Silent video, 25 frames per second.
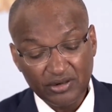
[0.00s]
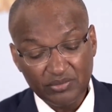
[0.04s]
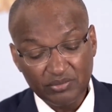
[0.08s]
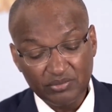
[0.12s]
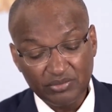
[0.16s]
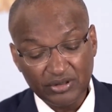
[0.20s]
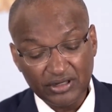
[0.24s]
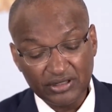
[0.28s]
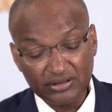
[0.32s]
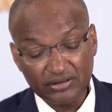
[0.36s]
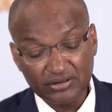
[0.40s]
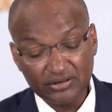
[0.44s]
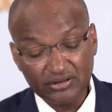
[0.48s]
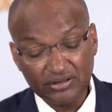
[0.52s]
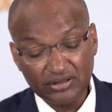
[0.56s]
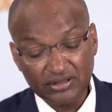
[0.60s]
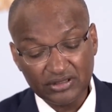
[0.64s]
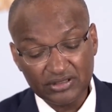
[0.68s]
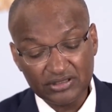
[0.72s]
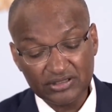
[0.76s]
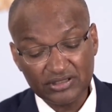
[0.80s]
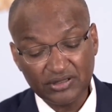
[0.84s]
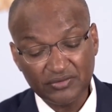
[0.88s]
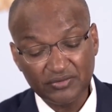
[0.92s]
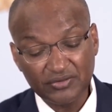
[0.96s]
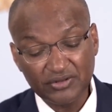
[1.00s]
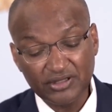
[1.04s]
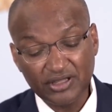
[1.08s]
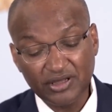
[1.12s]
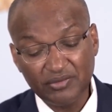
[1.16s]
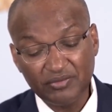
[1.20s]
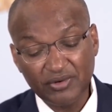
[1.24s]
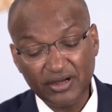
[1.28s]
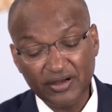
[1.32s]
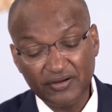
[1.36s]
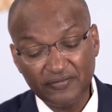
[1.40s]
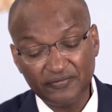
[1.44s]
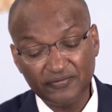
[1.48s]
But some of
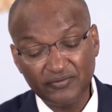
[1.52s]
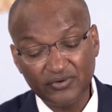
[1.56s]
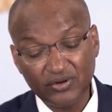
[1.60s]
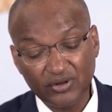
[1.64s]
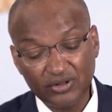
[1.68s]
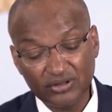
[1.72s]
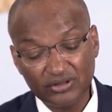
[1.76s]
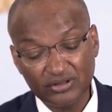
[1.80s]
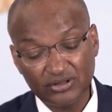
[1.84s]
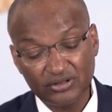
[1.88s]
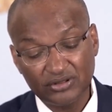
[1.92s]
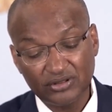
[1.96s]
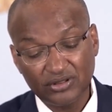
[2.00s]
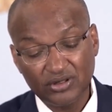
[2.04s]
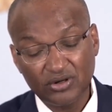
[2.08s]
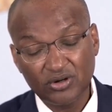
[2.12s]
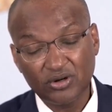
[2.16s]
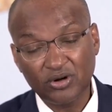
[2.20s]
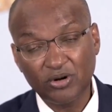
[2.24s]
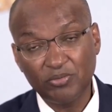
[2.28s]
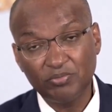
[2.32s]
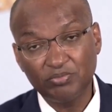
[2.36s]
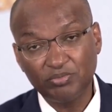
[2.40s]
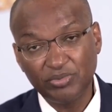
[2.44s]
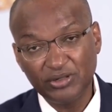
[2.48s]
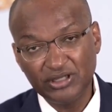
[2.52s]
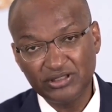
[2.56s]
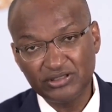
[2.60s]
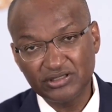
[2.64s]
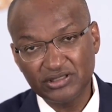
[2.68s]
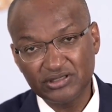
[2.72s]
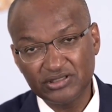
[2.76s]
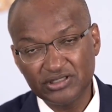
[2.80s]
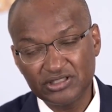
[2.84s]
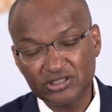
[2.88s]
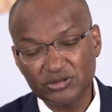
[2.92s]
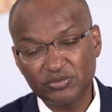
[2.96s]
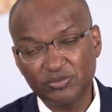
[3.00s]
them have not
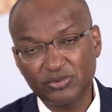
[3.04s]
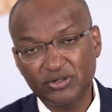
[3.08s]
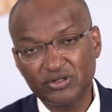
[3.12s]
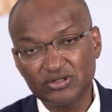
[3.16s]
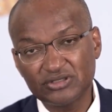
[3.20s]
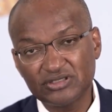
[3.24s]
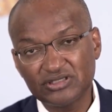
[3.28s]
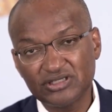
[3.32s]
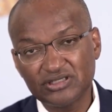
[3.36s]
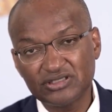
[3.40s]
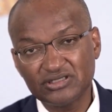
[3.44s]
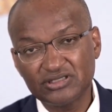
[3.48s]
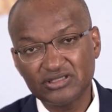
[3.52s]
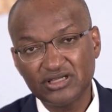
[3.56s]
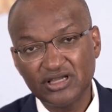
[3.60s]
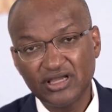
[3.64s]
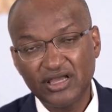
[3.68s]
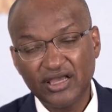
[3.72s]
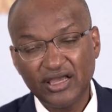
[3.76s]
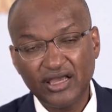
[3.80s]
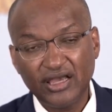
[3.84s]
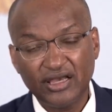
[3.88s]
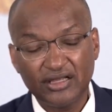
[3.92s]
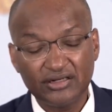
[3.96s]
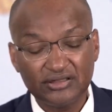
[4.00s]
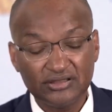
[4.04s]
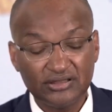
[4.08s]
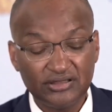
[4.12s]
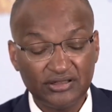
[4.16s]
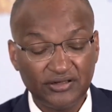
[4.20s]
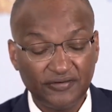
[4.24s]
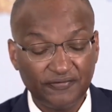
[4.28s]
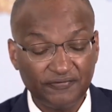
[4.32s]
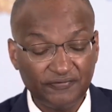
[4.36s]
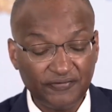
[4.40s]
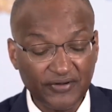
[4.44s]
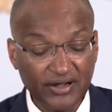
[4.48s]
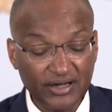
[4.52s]
completed this process, and in
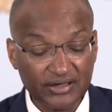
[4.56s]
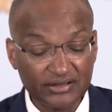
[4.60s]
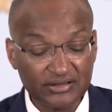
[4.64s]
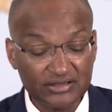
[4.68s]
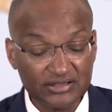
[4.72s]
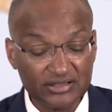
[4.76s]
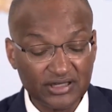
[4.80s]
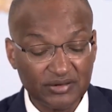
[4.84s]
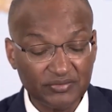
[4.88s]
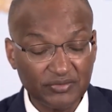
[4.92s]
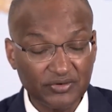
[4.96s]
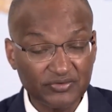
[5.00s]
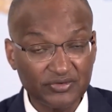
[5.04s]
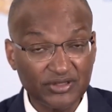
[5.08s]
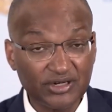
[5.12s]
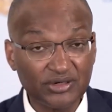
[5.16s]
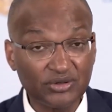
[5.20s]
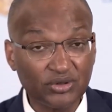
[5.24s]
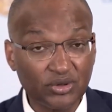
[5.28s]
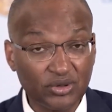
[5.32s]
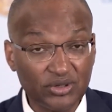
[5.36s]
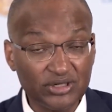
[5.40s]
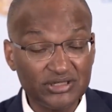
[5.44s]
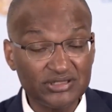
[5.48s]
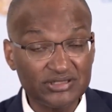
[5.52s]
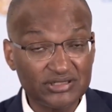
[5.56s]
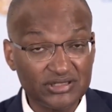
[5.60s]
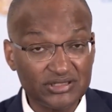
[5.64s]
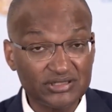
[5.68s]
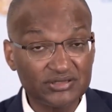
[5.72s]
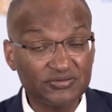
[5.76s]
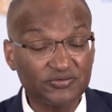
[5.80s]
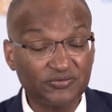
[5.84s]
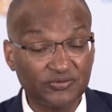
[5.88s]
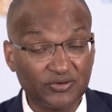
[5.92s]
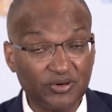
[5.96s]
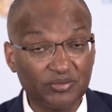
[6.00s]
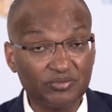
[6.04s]
effect, some of the noise is
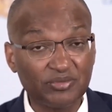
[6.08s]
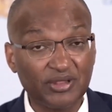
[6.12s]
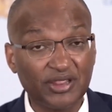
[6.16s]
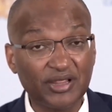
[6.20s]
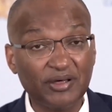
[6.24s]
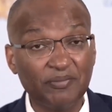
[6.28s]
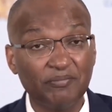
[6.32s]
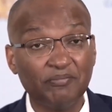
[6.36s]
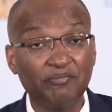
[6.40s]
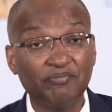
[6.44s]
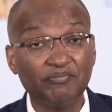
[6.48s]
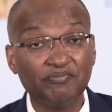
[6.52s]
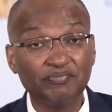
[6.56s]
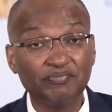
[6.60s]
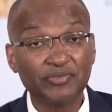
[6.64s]
from them.